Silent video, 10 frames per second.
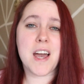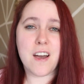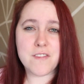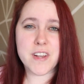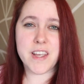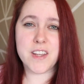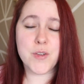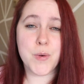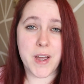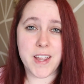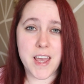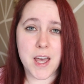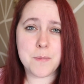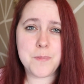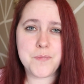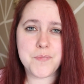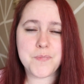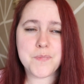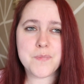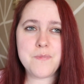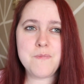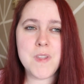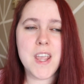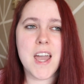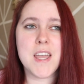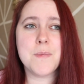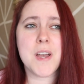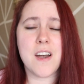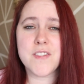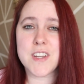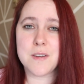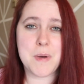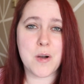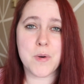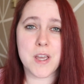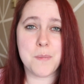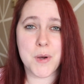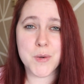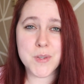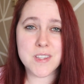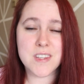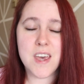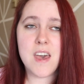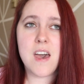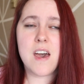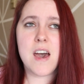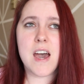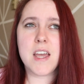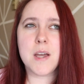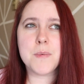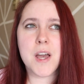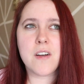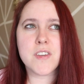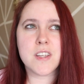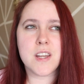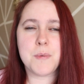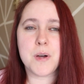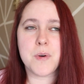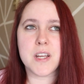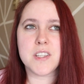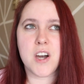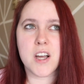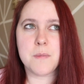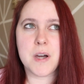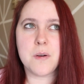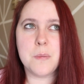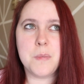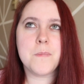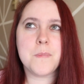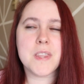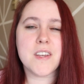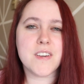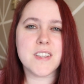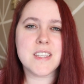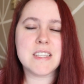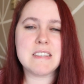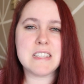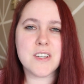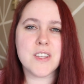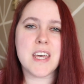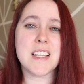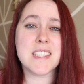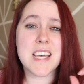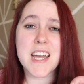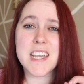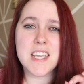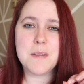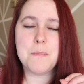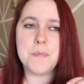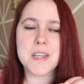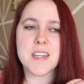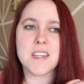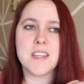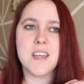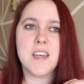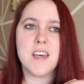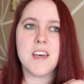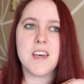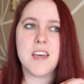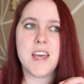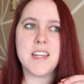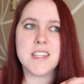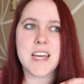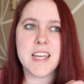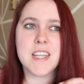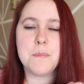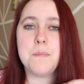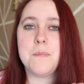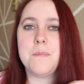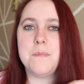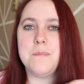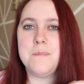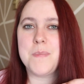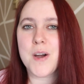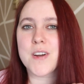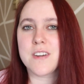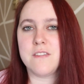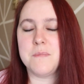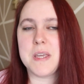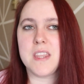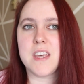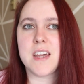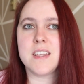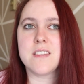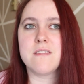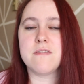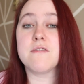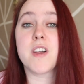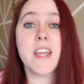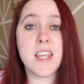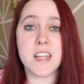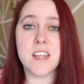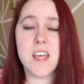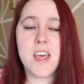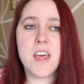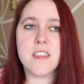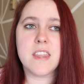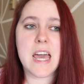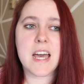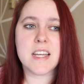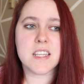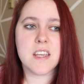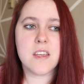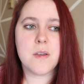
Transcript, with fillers: confident in who I am. I am confident about what I post. I am confident about what I talk about, but there is still that tiny bit and a tiny part of me that is afraid that